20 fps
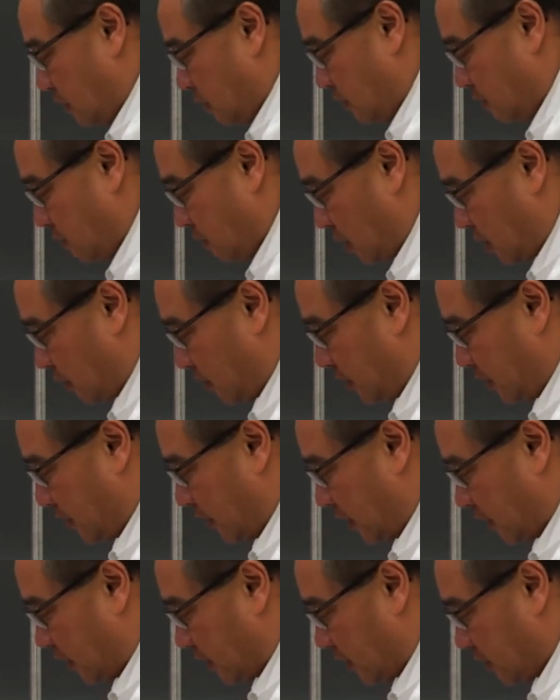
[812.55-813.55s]
So I'm going to
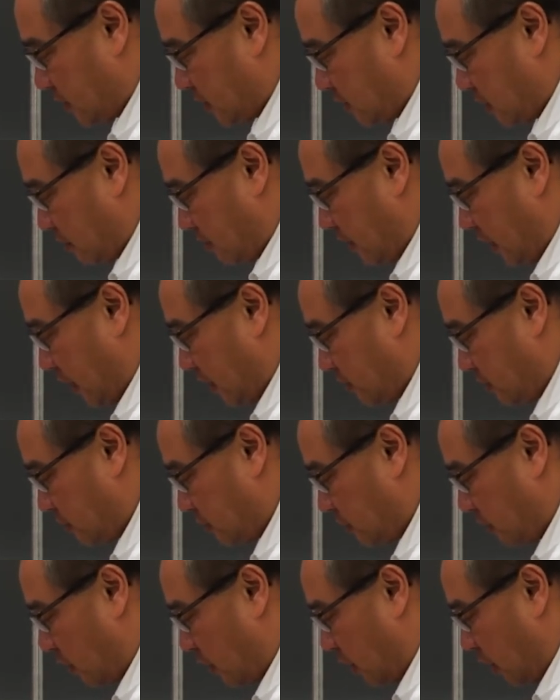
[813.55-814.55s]
pretend that this is the
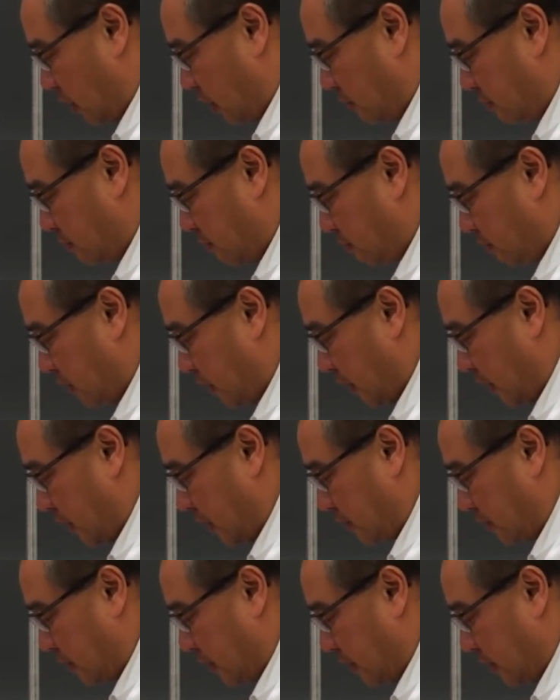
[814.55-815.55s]
patient's arm,
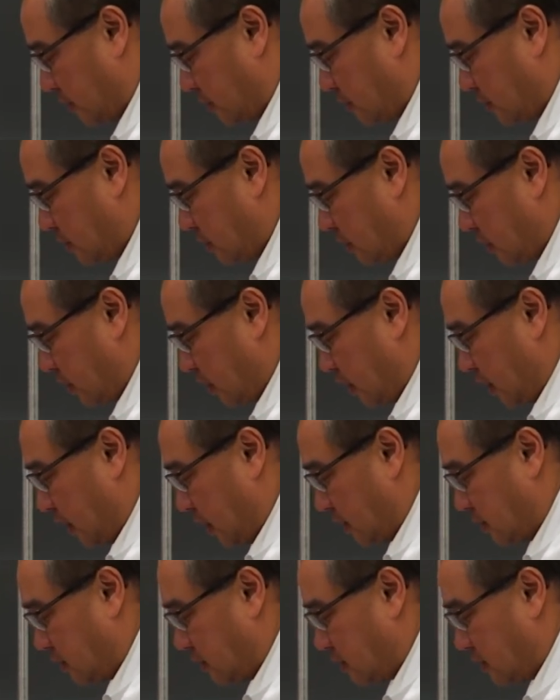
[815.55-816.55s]
okay, that it's
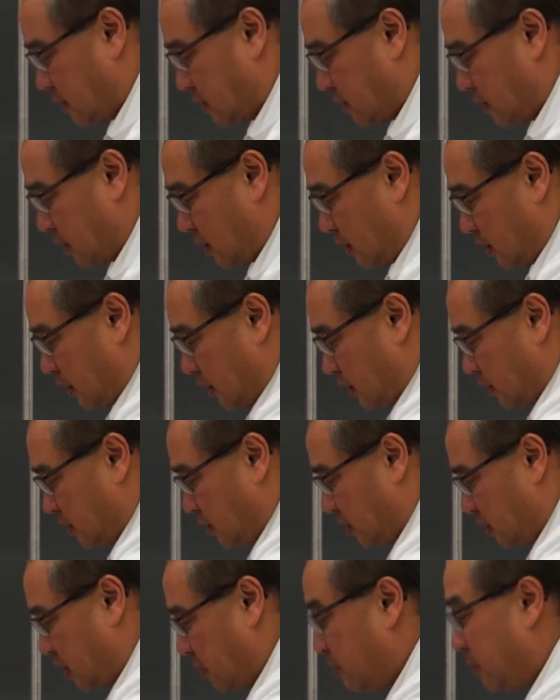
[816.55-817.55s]

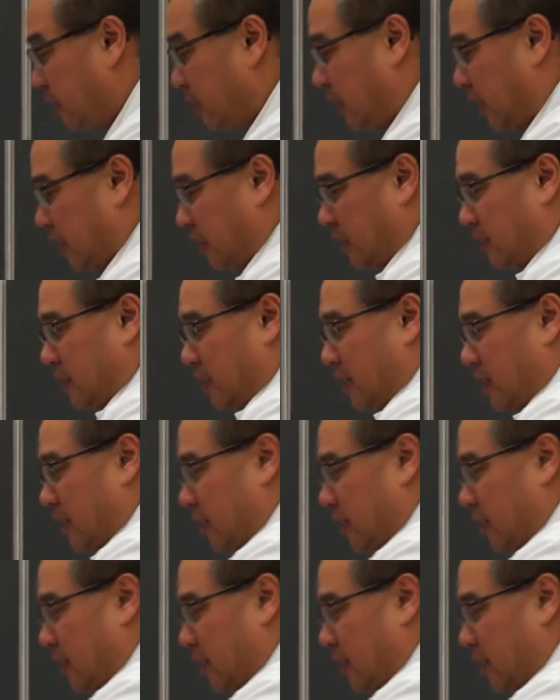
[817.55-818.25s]
simulated